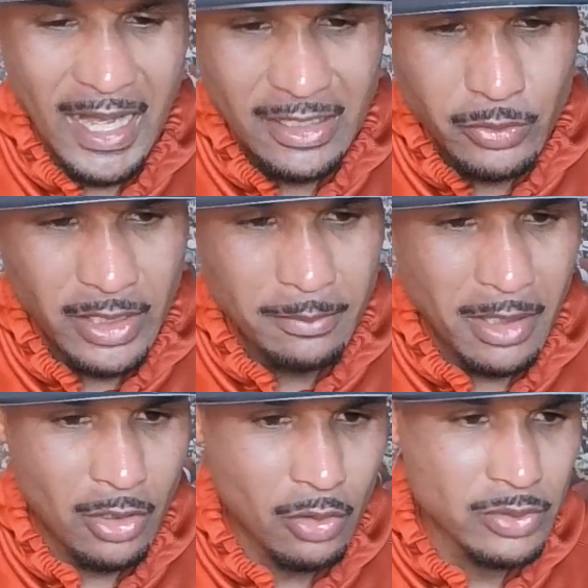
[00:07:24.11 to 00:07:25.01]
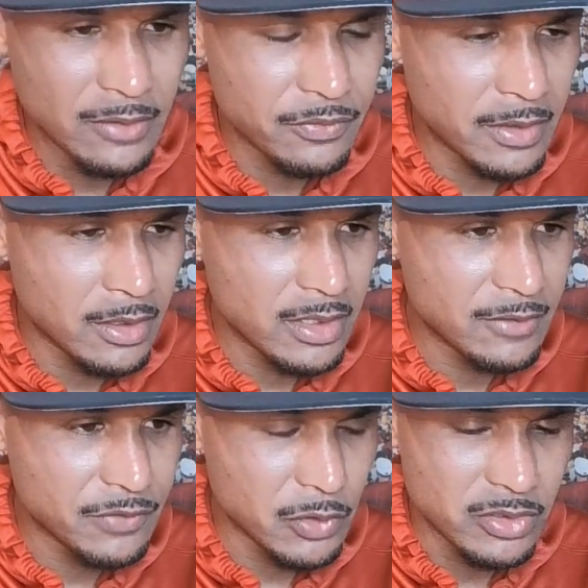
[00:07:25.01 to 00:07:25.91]
I create my own inf- uh,
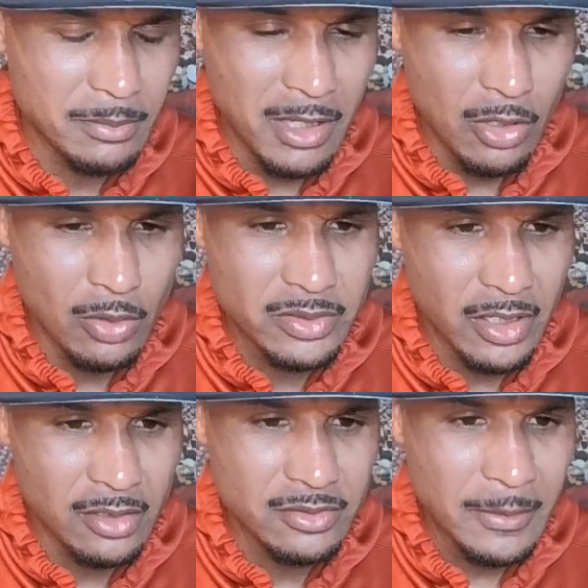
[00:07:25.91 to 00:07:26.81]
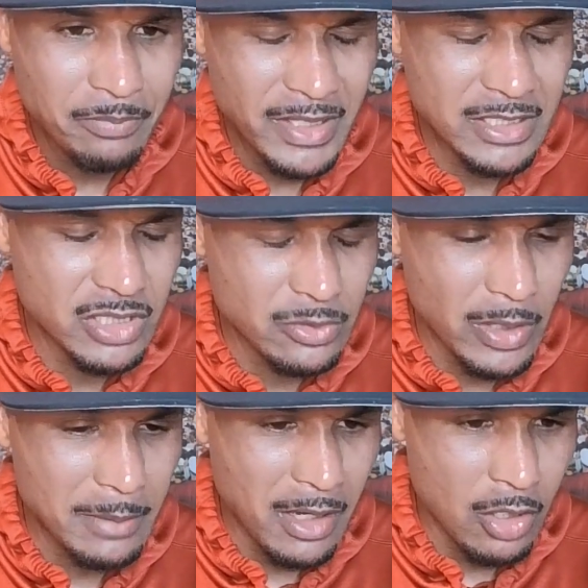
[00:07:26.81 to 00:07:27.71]
influence and my own thoughts and
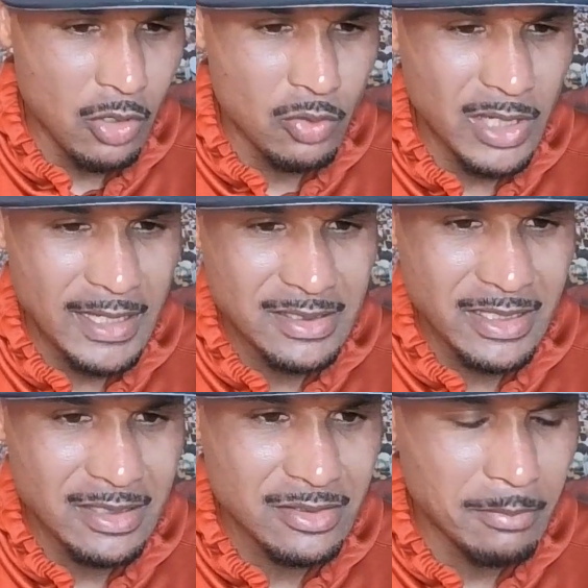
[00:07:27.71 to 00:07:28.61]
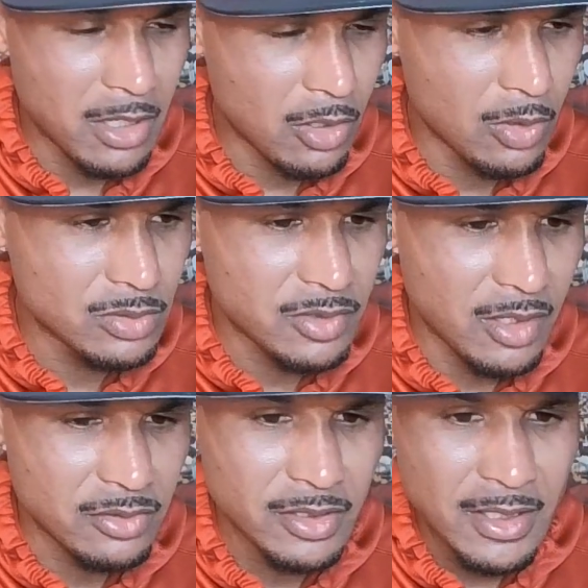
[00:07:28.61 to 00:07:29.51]
generate my own ideas and my own
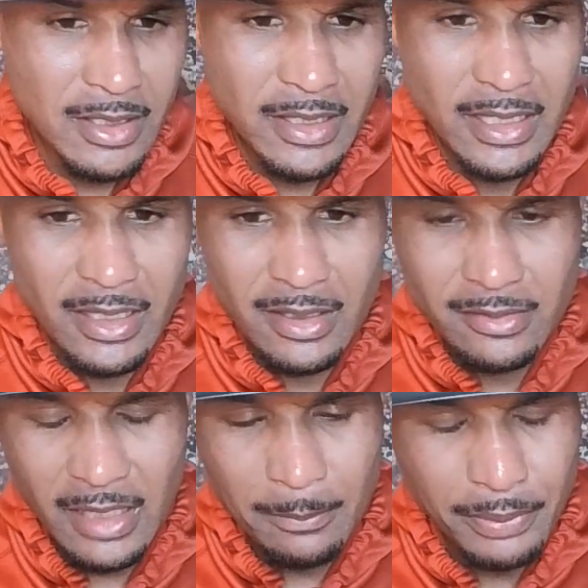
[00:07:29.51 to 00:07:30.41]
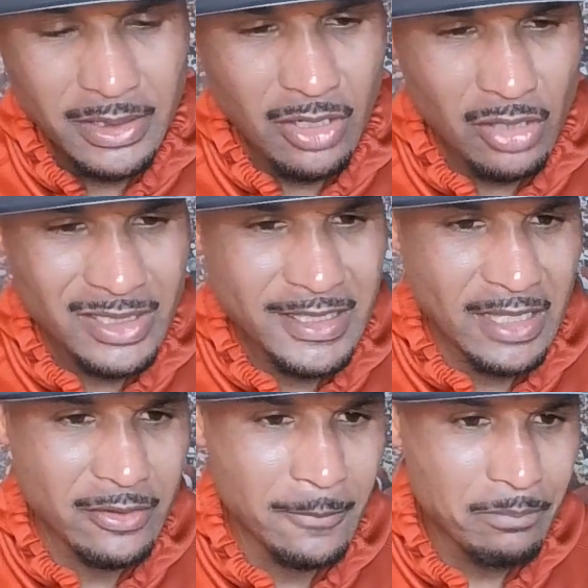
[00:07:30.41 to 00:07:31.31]
thoughts and I put it all
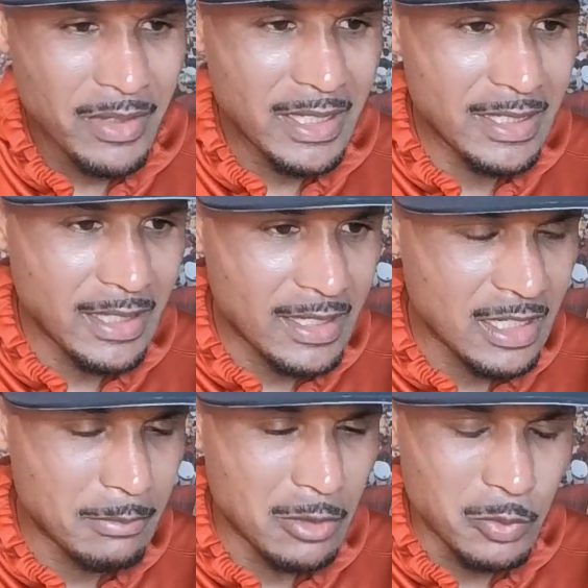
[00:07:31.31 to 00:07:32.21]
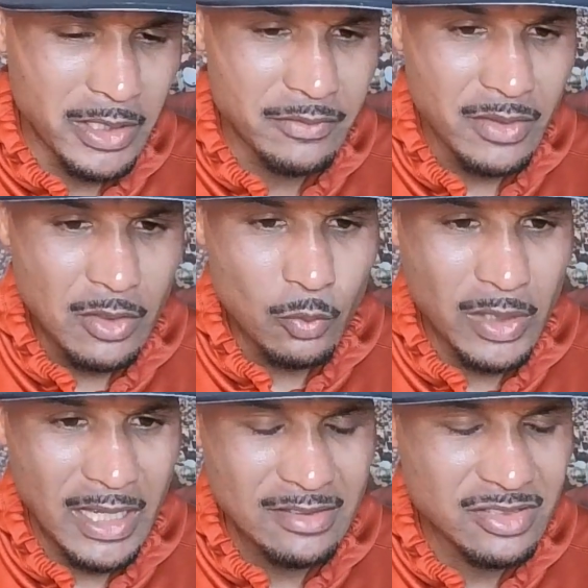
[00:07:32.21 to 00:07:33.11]
together and I come up with
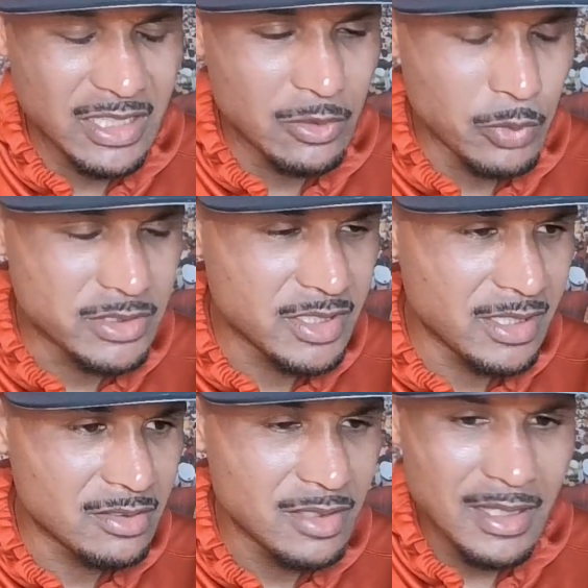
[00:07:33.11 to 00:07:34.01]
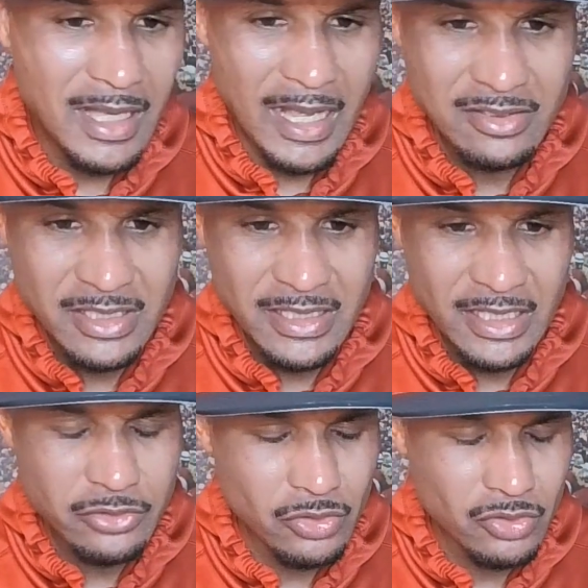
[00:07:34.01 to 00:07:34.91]
what I see, which is I
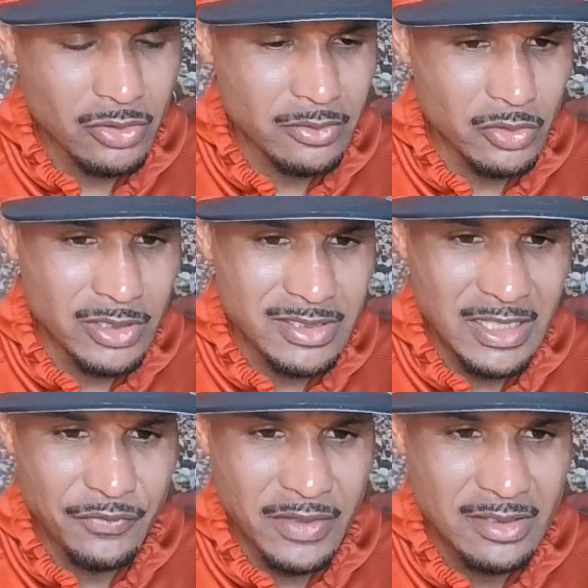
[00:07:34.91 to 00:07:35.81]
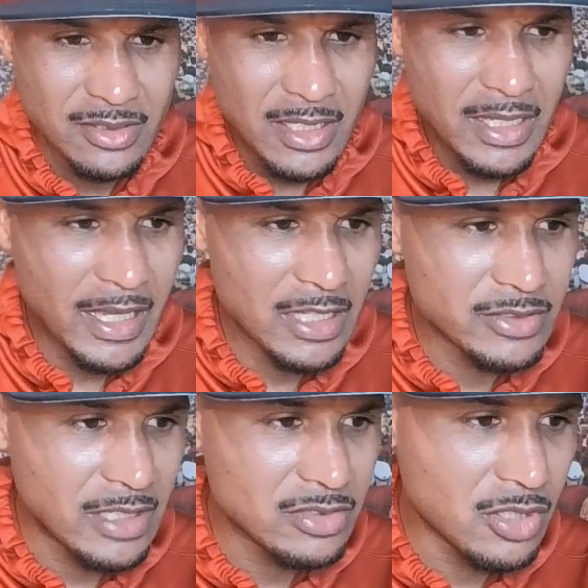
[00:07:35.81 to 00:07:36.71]
see issues on on the defense
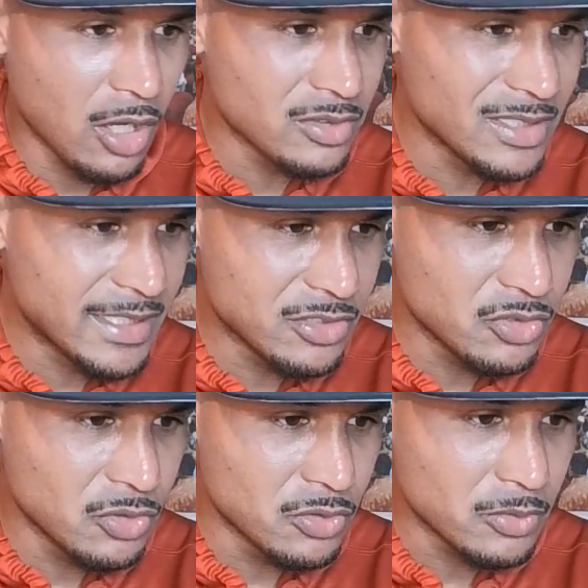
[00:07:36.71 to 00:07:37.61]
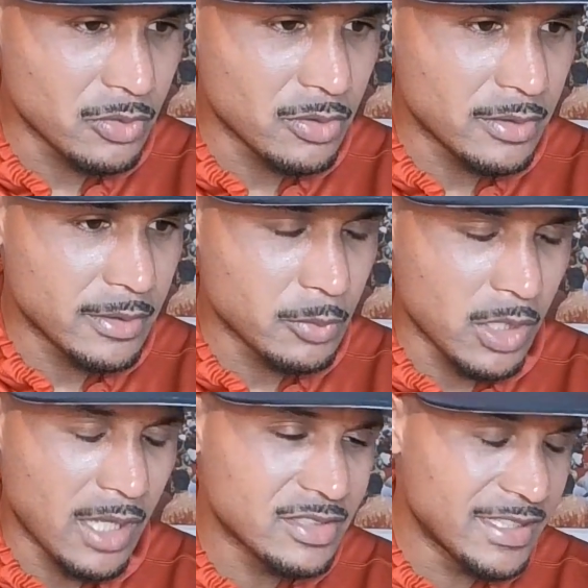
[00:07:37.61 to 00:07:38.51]
as that's causing issues. Uh,
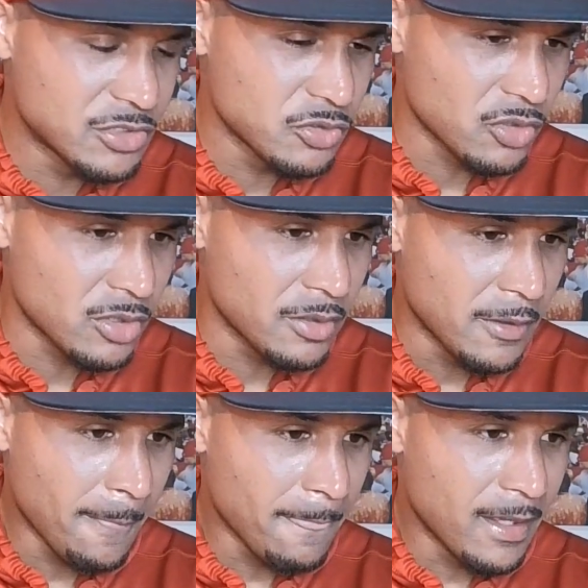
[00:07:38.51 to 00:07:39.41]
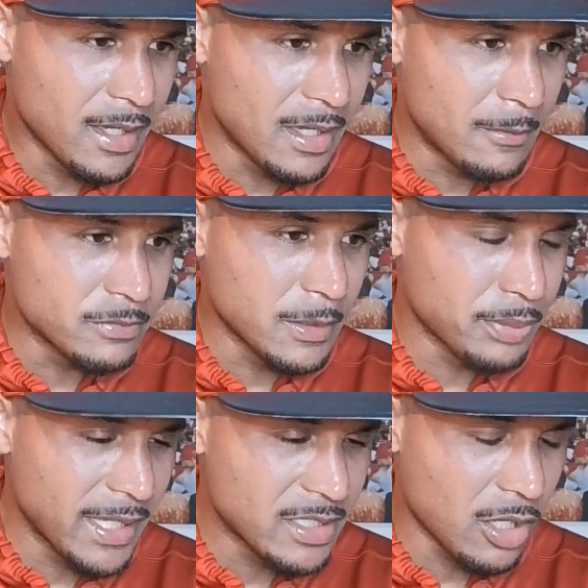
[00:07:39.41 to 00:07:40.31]
well, I see issues on the uh,
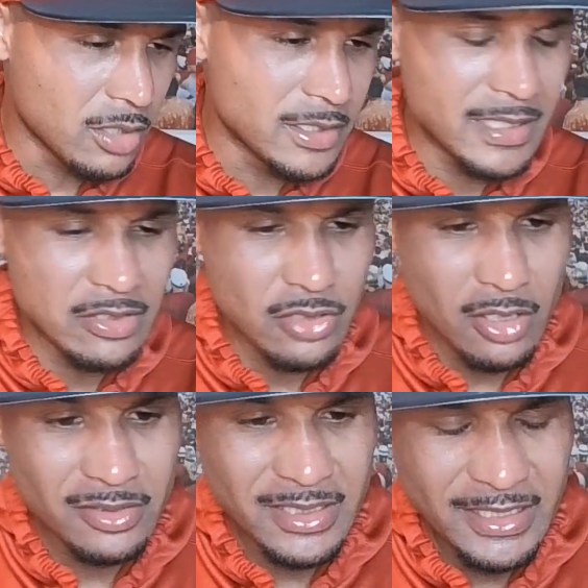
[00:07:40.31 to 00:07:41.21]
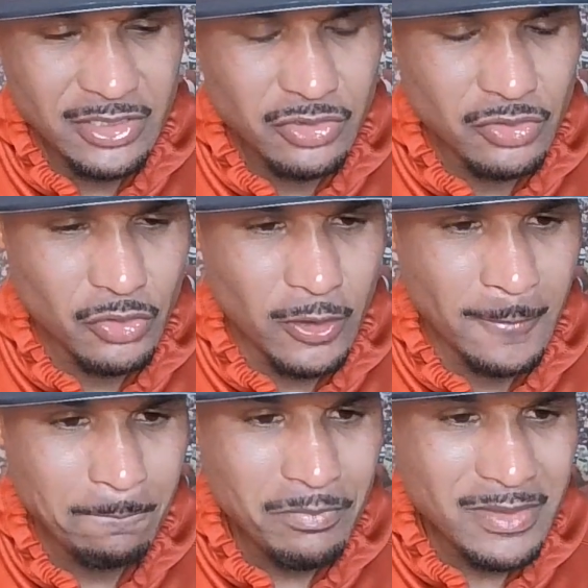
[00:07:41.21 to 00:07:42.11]
the play calling that's causing issues
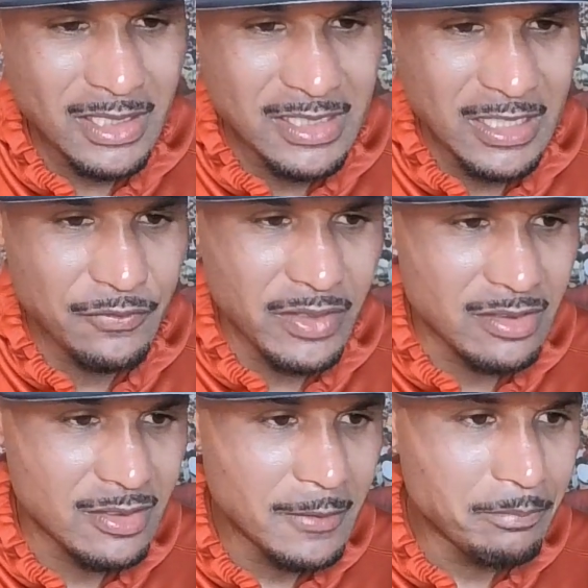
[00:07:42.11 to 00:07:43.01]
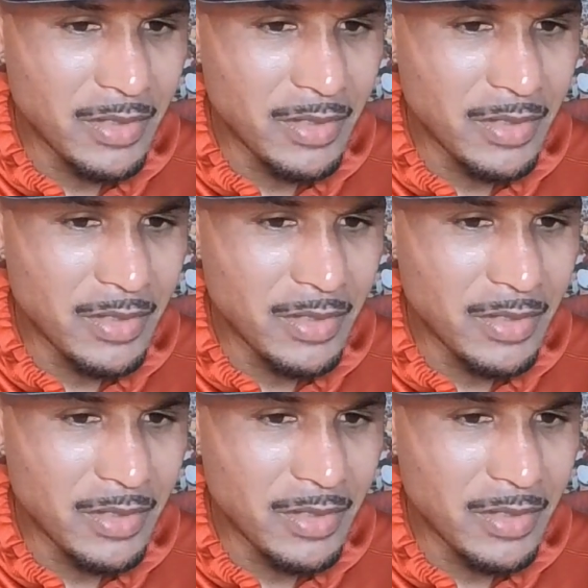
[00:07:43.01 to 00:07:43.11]
on the defense.